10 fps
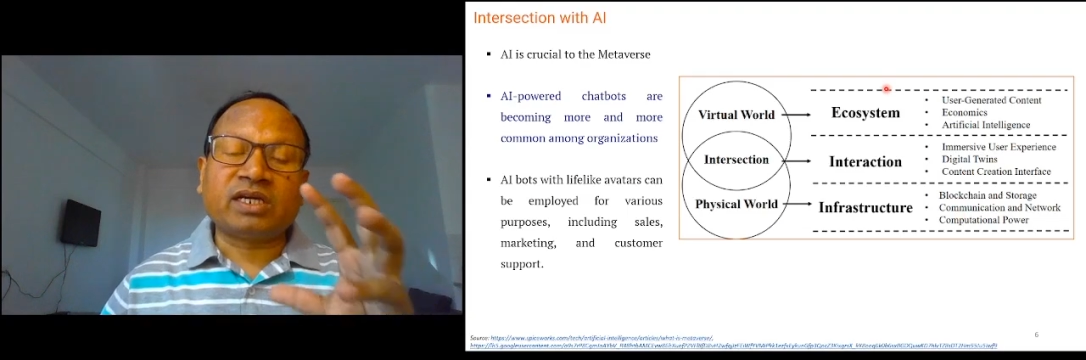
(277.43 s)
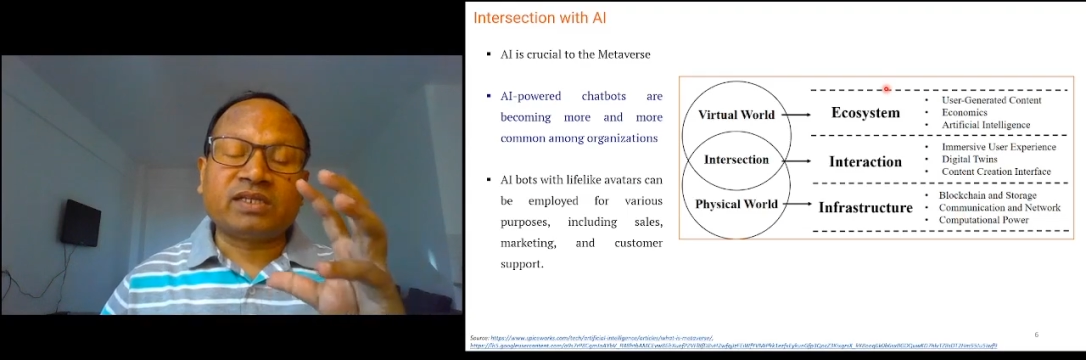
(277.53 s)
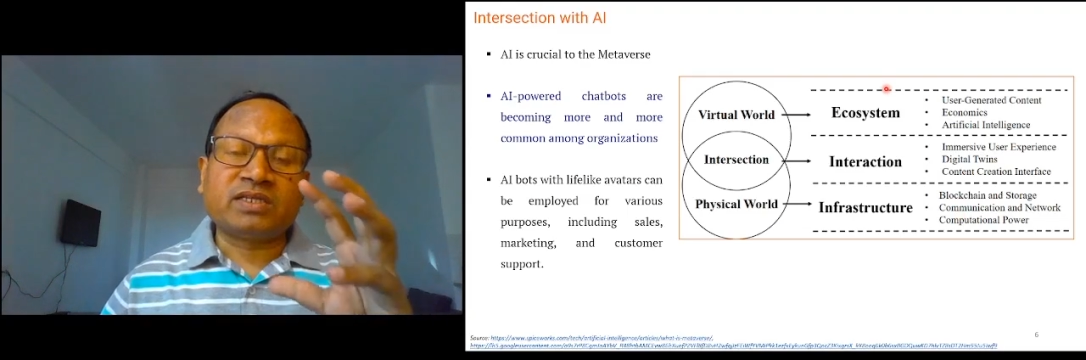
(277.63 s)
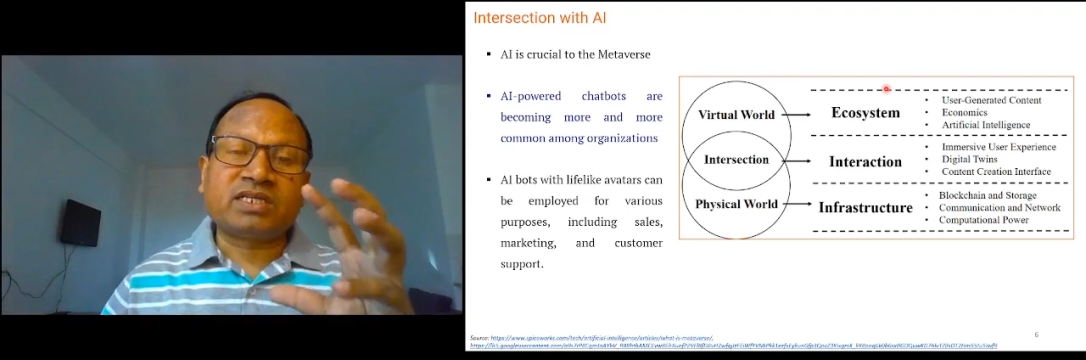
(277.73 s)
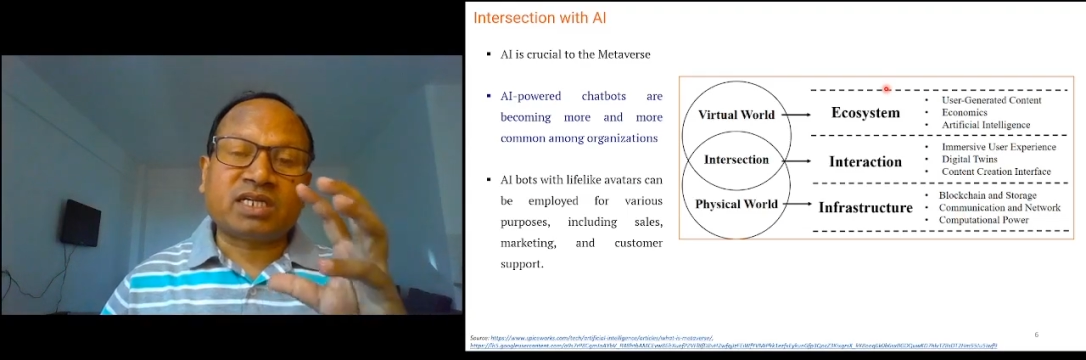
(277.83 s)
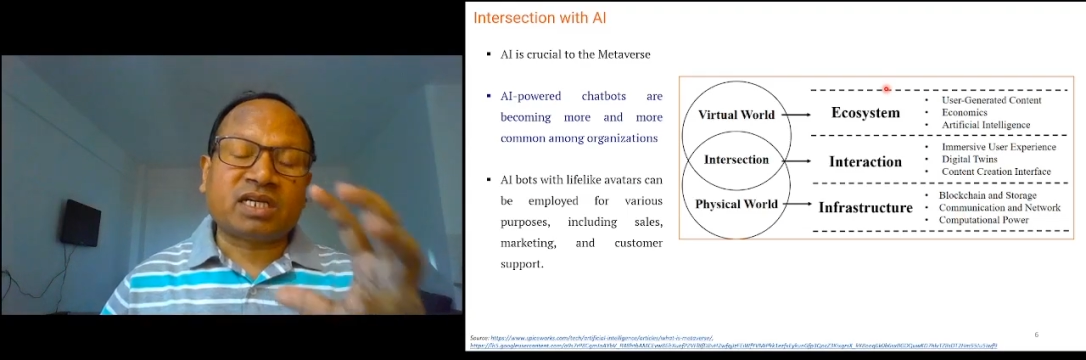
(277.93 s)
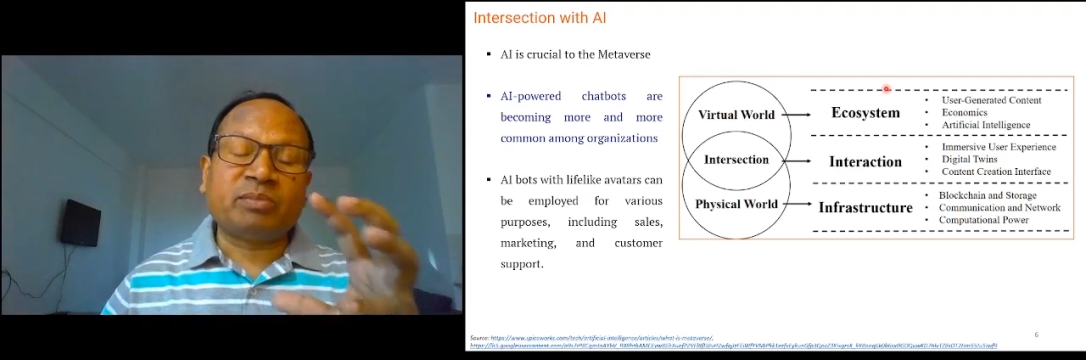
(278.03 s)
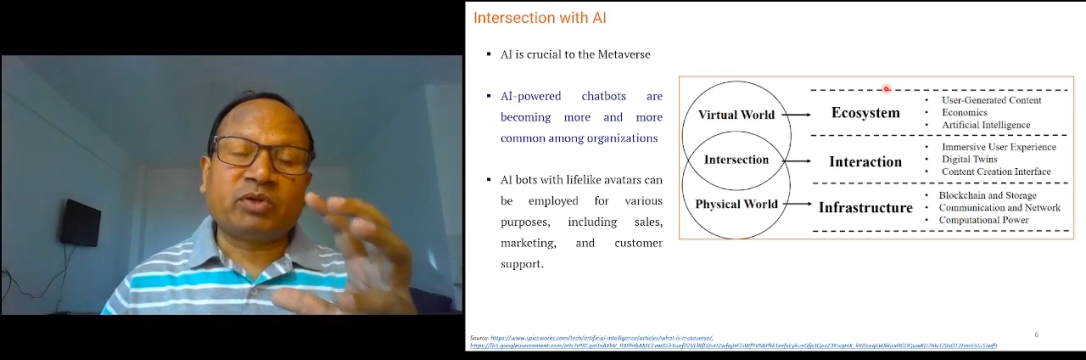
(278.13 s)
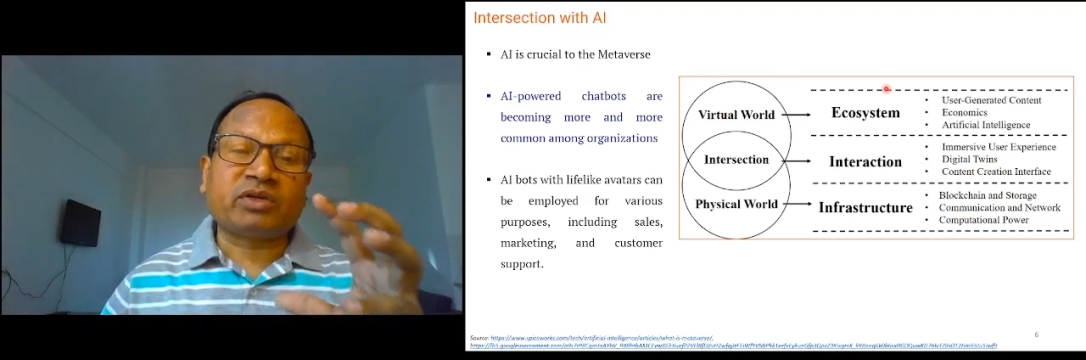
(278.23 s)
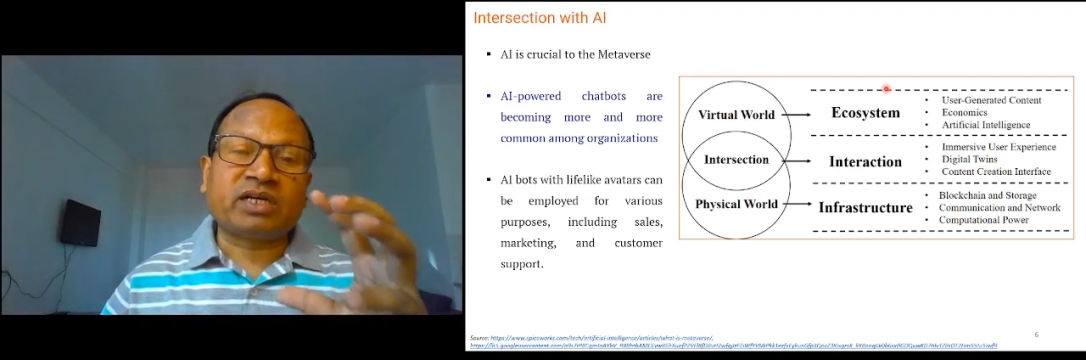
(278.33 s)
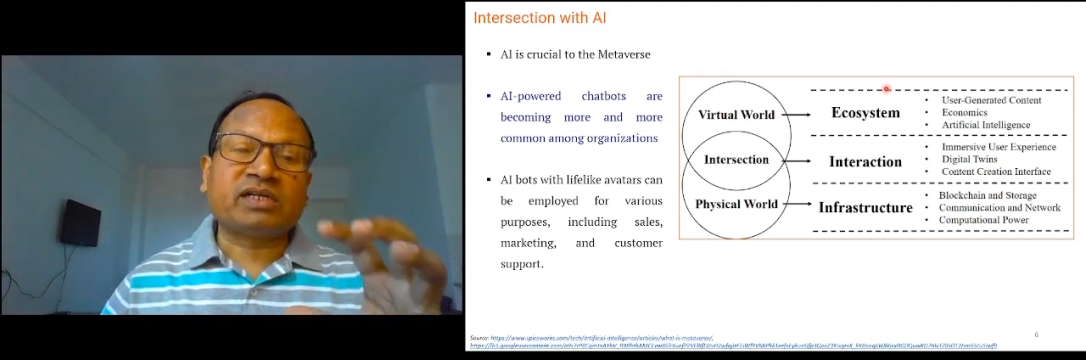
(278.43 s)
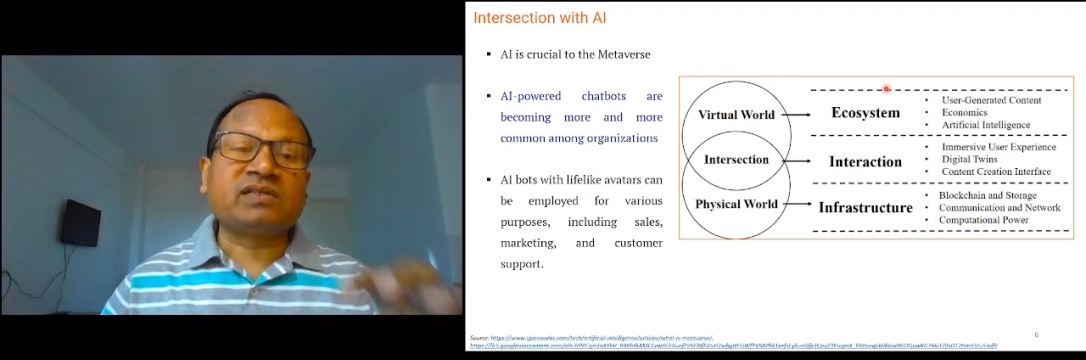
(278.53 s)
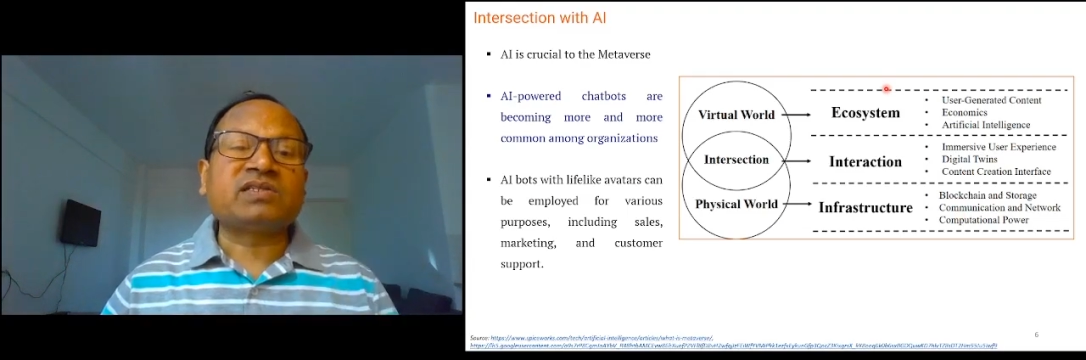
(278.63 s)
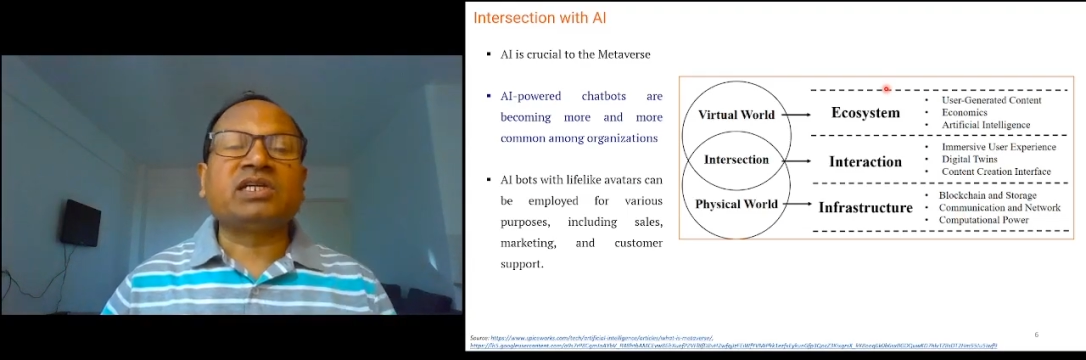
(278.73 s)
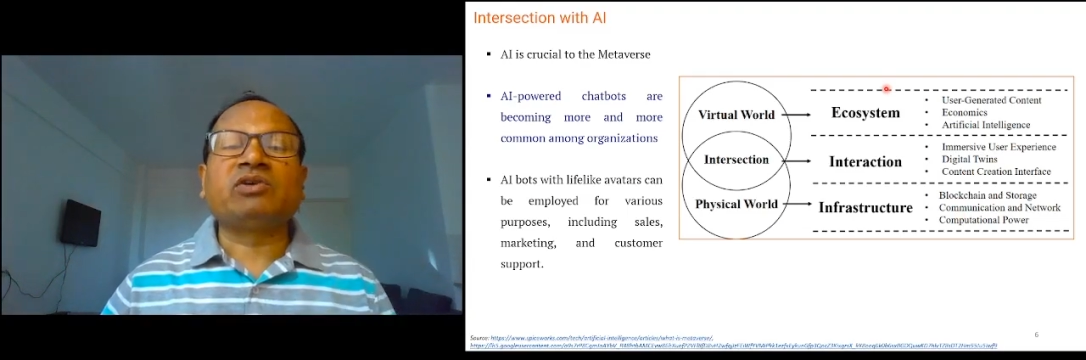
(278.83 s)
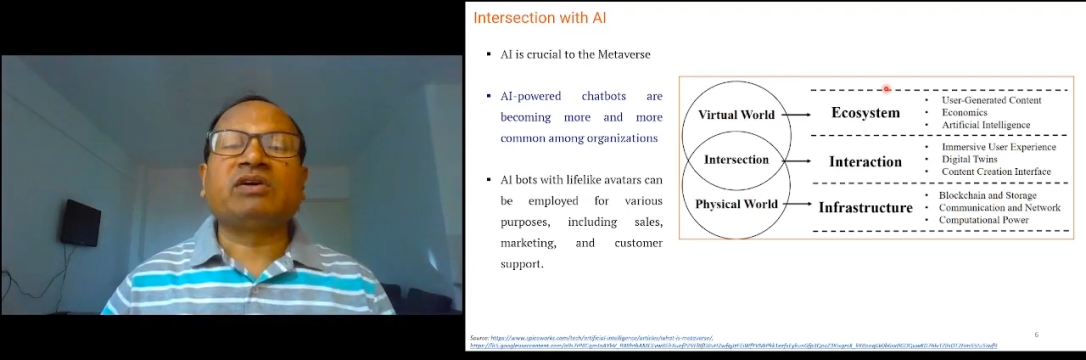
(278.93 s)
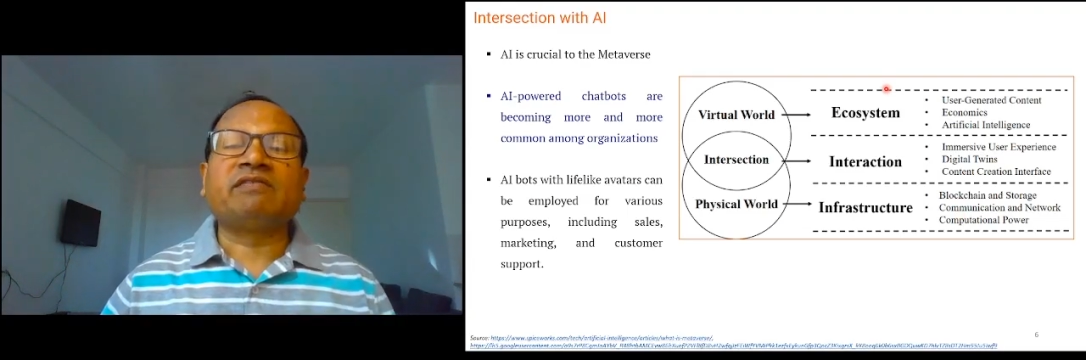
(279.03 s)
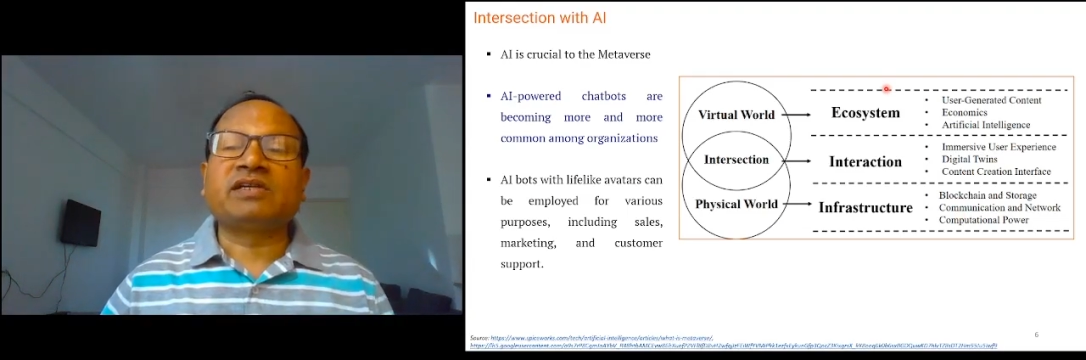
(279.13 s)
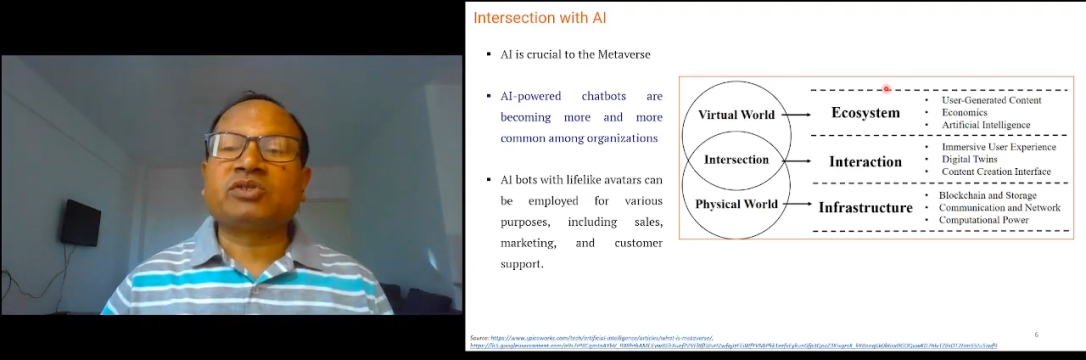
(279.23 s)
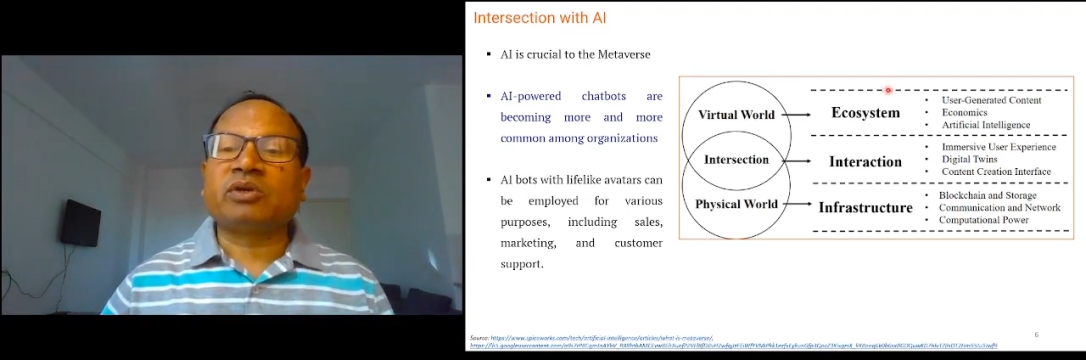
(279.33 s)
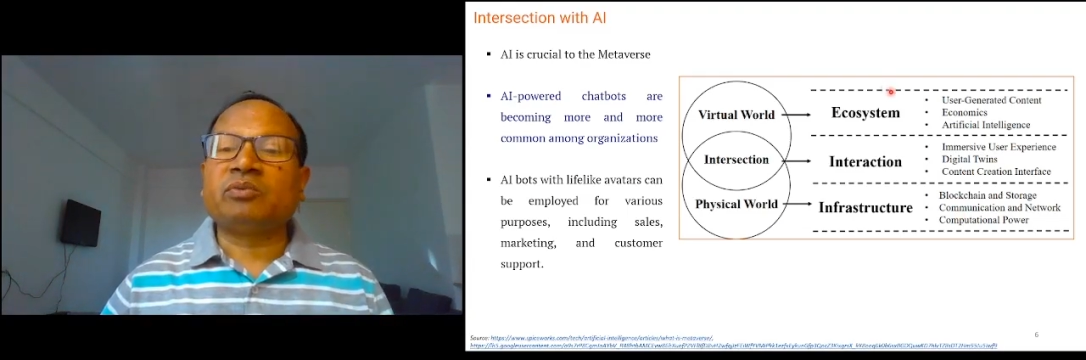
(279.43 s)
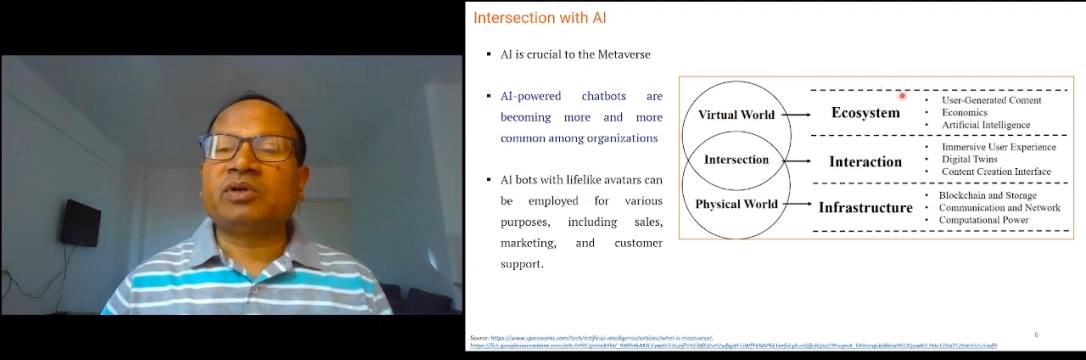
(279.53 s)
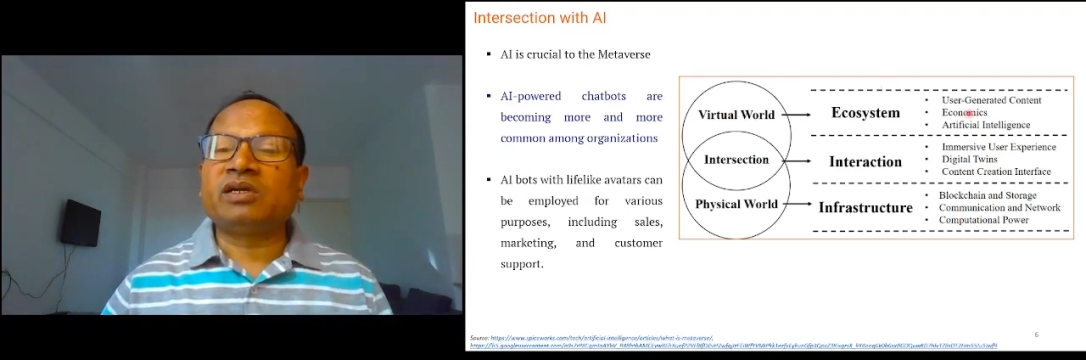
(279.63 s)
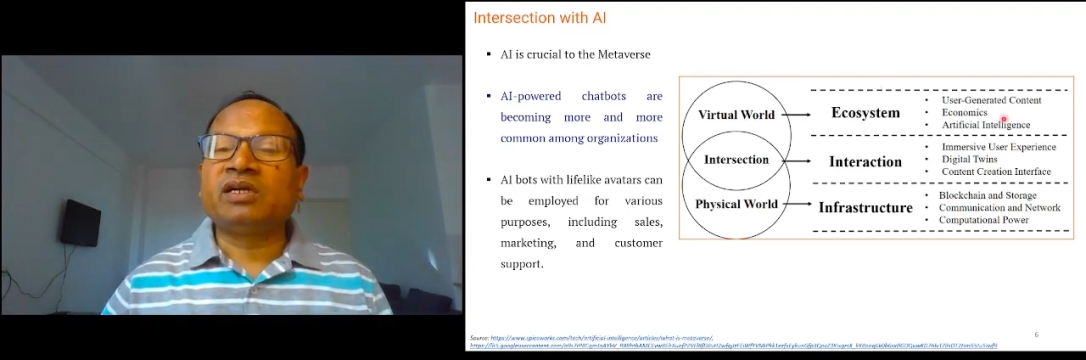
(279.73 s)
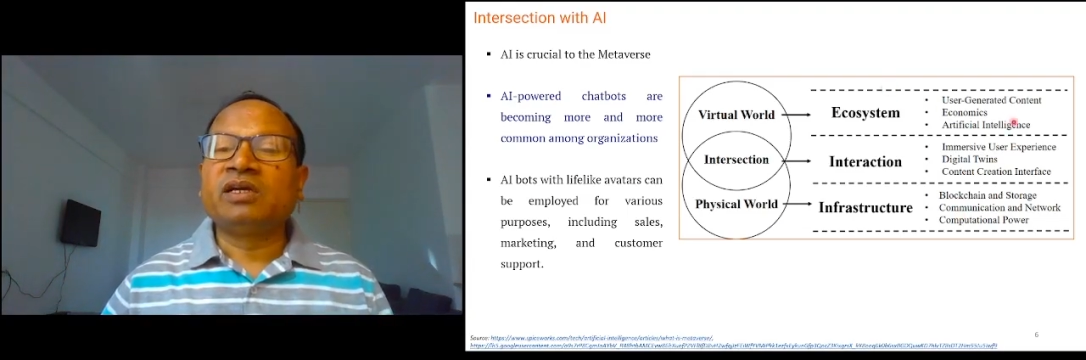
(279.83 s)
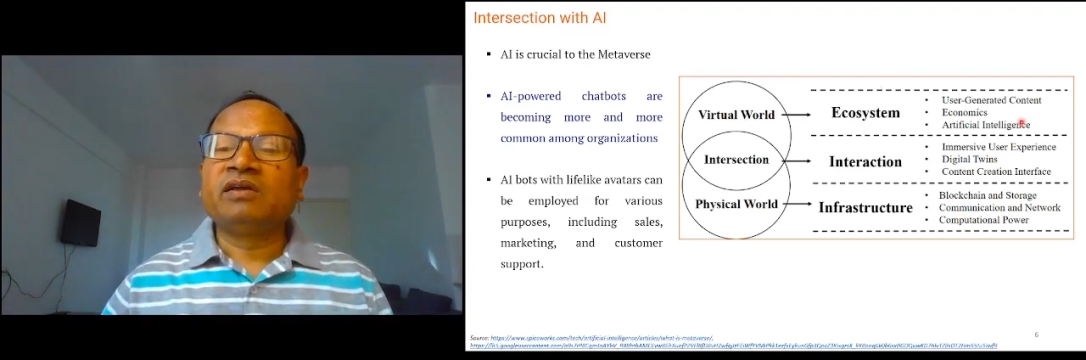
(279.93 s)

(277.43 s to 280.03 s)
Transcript: contribute or constitute a virtual world